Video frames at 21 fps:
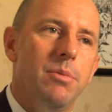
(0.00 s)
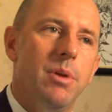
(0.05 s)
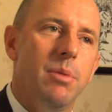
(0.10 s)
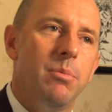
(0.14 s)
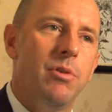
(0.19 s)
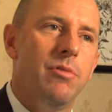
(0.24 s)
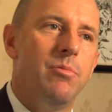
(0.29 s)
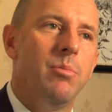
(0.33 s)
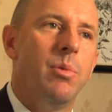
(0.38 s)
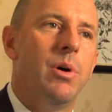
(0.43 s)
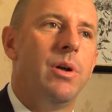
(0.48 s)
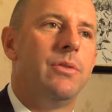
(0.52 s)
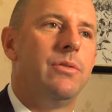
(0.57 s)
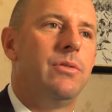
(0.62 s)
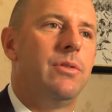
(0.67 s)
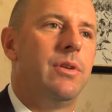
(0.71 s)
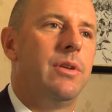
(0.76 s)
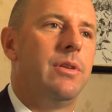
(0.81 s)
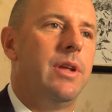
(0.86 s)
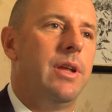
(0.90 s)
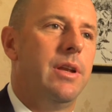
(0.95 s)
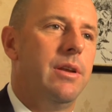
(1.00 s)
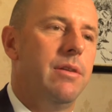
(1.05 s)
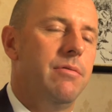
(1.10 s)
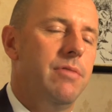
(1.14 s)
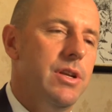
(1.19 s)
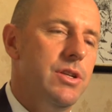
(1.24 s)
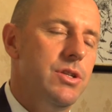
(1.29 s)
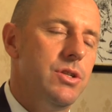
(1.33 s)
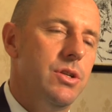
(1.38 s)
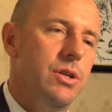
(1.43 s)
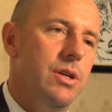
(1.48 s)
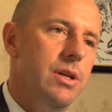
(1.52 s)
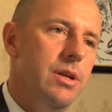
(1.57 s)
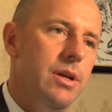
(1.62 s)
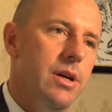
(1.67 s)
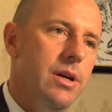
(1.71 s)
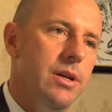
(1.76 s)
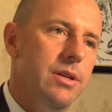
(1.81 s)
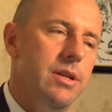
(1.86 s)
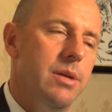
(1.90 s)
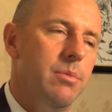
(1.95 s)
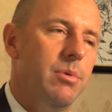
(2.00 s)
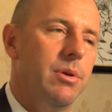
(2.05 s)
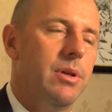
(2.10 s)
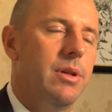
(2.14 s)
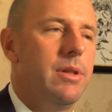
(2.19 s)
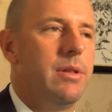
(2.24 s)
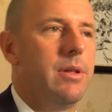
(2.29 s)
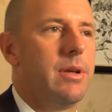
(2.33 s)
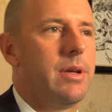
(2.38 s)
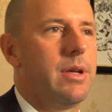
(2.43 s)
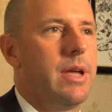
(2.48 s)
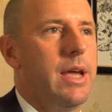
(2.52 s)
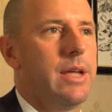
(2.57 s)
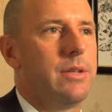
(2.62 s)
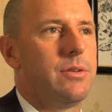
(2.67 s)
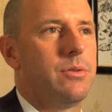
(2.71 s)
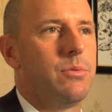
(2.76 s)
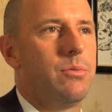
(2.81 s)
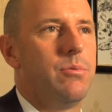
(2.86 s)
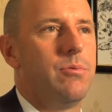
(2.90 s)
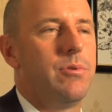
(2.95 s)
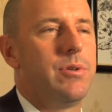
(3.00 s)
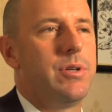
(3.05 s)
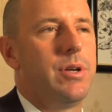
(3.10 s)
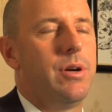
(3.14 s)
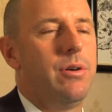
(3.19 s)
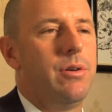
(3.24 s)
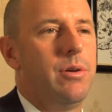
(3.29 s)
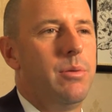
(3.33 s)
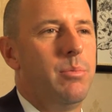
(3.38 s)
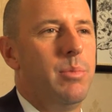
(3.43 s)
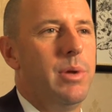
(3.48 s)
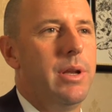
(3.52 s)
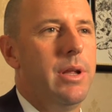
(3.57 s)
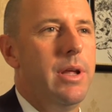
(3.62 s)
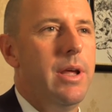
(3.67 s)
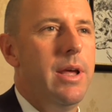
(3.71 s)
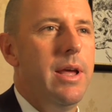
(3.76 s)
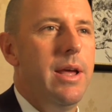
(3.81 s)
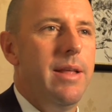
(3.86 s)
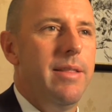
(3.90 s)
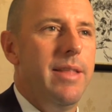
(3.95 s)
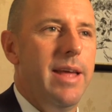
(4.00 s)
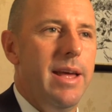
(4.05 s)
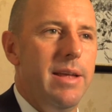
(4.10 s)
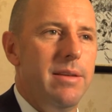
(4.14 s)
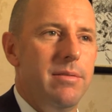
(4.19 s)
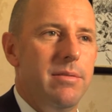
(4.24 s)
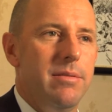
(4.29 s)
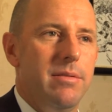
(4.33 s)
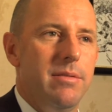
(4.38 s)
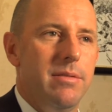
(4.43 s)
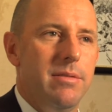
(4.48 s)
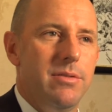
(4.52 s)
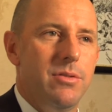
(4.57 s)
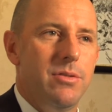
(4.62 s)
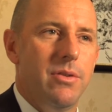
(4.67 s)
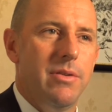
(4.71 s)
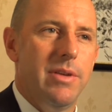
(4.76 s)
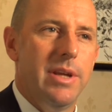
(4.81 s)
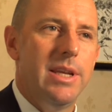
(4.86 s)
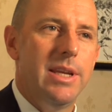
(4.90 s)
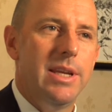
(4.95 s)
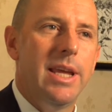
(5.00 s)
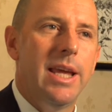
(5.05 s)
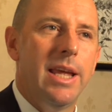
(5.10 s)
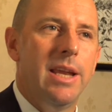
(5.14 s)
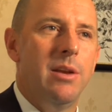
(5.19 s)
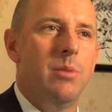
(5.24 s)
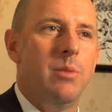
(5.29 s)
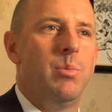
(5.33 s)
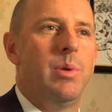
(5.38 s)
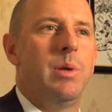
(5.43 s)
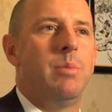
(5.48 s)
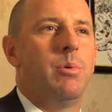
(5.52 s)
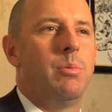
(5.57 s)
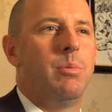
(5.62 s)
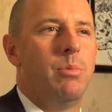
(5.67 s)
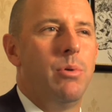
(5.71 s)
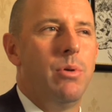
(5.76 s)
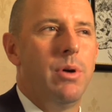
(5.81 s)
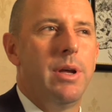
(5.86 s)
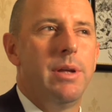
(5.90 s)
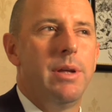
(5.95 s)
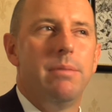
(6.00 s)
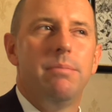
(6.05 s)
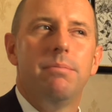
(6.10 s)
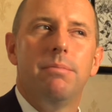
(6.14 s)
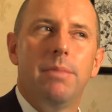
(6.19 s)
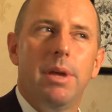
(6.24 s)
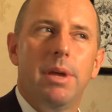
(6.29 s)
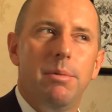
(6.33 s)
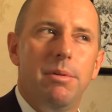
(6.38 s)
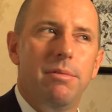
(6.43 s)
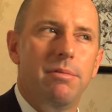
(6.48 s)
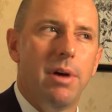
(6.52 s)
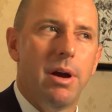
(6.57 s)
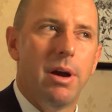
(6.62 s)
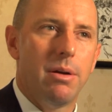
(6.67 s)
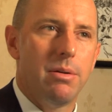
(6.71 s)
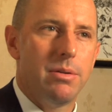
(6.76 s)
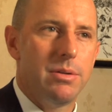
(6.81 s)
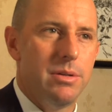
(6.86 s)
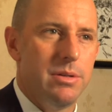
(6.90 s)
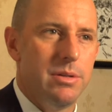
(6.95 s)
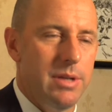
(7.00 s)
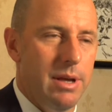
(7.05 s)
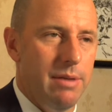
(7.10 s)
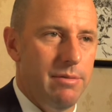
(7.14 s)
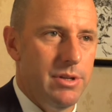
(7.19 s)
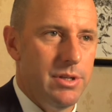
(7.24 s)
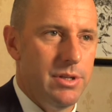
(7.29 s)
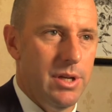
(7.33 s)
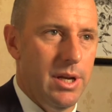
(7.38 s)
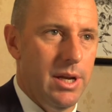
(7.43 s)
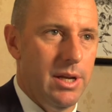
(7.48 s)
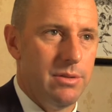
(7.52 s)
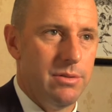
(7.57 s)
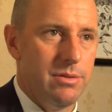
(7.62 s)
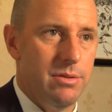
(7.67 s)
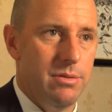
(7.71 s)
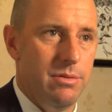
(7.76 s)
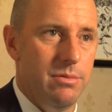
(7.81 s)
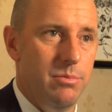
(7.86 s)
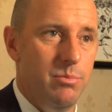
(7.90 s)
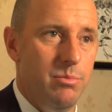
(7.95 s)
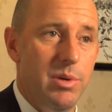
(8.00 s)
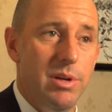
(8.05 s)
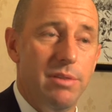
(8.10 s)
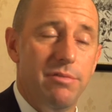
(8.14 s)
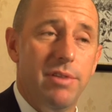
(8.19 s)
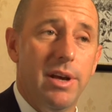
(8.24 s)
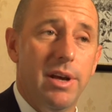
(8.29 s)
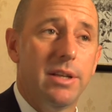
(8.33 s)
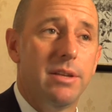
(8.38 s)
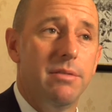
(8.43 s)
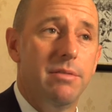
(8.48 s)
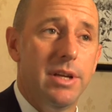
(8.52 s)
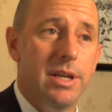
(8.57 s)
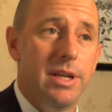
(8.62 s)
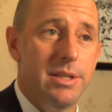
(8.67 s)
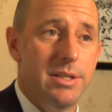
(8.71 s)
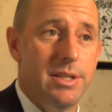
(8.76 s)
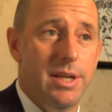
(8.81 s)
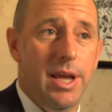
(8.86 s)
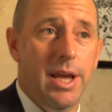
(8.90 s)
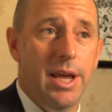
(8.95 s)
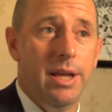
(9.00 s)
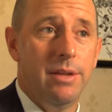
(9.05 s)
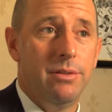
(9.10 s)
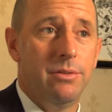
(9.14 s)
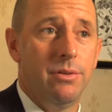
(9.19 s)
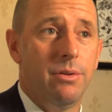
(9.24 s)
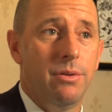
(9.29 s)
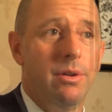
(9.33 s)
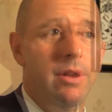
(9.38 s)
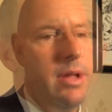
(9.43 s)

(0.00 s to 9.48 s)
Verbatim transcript: number of months, and then eventually, typically, the cancer would return. But that sort of indicated to people, boy, maybe viruses have a chance to be effective against cancer.